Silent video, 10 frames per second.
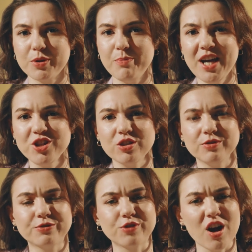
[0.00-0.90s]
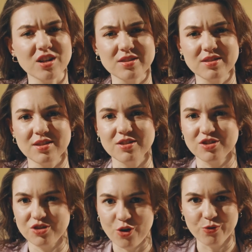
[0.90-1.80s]
perpetual frosts and
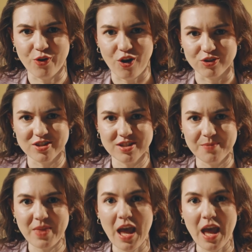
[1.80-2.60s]
snowfalls.